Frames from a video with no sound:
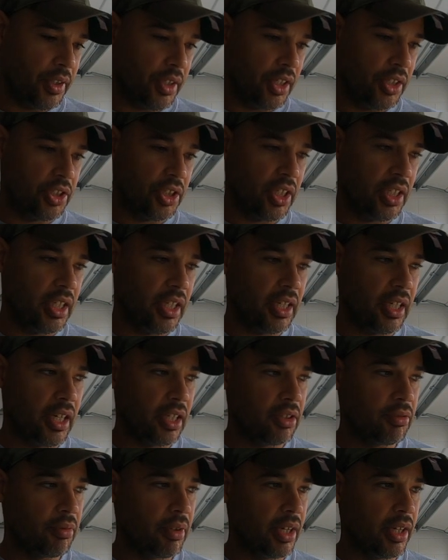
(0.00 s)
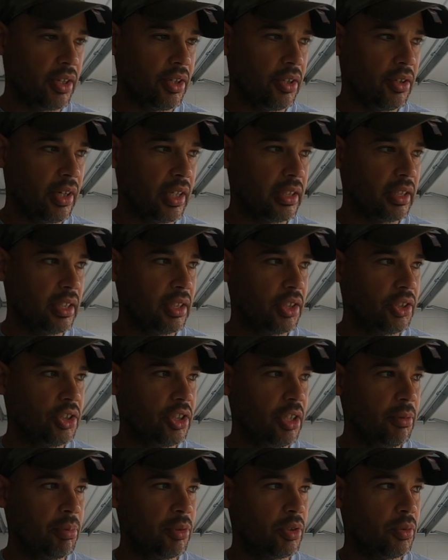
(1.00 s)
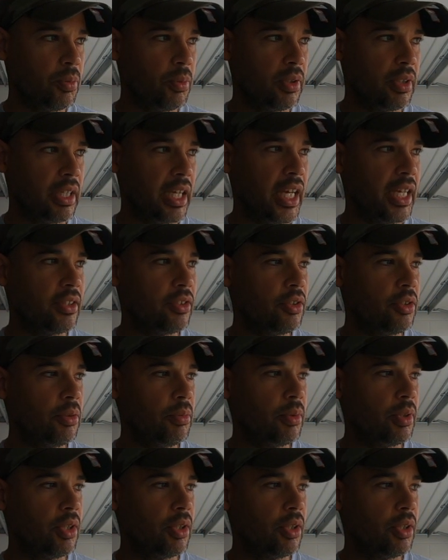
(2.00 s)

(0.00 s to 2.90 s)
The Nashiki, Colorado, I think the cheapest one, I had two of